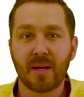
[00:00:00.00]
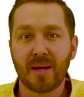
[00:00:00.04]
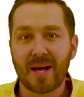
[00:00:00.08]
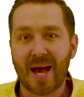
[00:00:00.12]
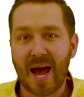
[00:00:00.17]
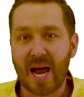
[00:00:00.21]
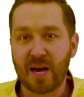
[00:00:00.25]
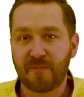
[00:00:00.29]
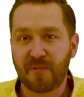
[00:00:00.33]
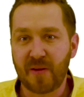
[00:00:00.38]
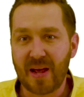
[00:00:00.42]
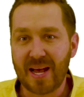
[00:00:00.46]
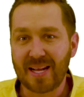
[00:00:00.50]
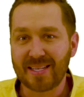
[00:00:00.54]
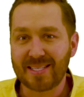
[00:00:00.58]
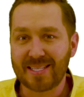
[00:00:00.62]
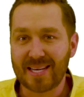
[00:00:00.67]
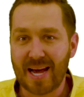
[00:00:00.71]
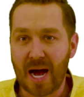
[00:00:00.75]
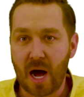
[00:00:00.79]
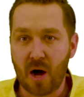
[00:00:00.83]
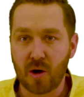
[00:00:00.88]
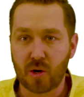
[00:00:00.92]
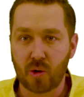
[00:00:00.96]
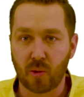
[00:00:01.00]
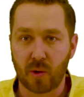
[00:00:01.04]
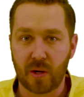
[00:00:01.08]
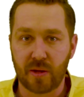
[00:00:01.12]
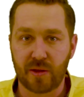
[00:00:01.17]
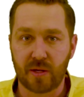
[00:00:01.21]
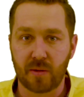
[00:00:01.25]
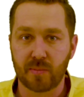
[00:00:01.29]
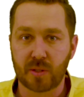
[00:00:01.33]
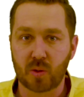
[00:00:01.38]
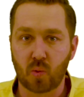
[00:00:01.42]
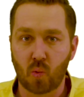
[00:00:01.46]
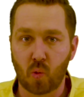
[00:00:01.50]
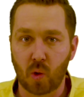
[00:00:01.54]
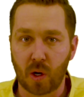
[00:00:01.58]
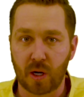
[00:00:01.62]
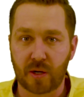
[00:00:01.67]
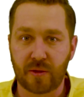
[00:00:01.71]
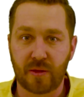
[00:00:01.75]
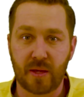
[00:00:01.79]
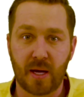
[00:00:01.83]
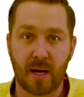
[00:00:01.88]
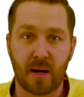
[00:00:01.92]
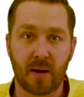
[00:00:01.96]
Advanced algorithms
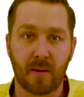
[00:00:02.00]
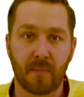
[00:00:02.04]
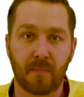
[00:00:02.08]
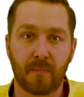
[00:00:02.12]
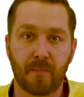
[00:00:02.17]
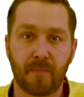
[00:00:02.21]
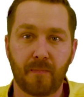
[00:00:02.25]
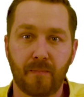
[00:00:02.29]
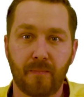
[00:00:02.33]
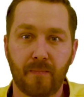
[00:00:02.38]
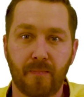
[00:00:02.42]
work there.